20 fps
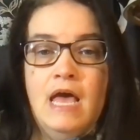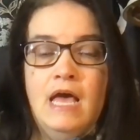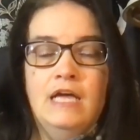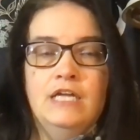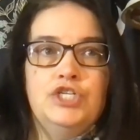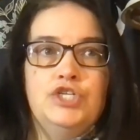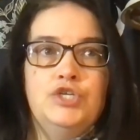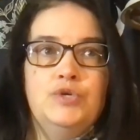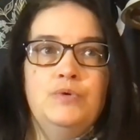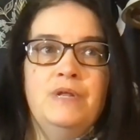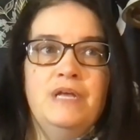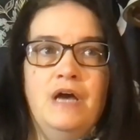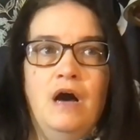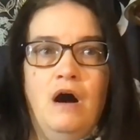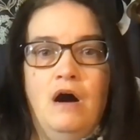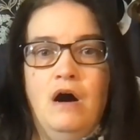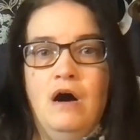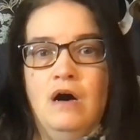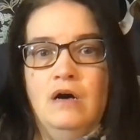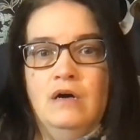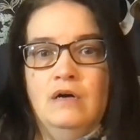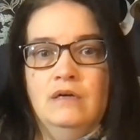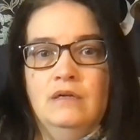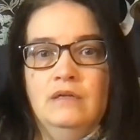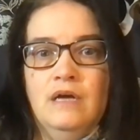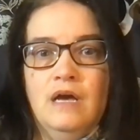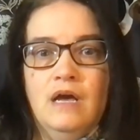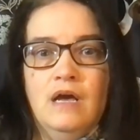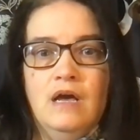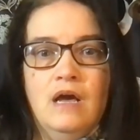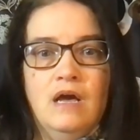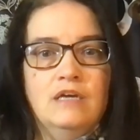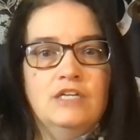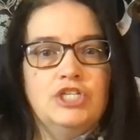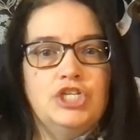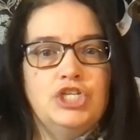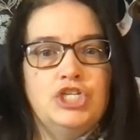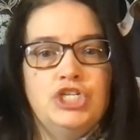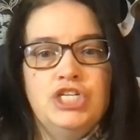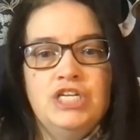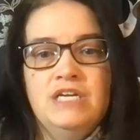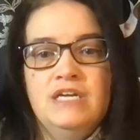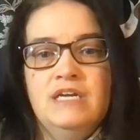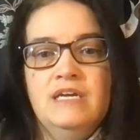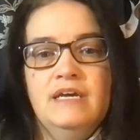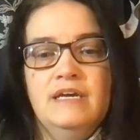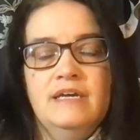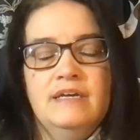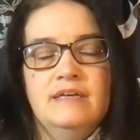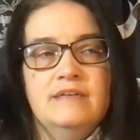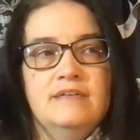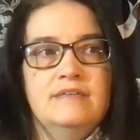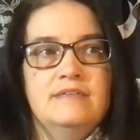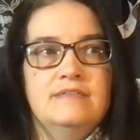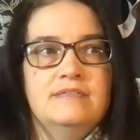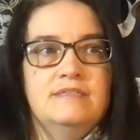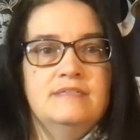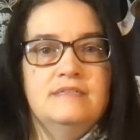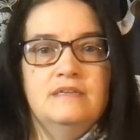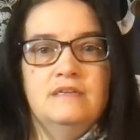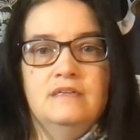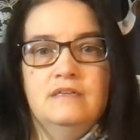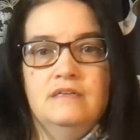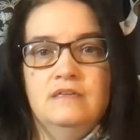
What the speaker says: And Judy Hall, she is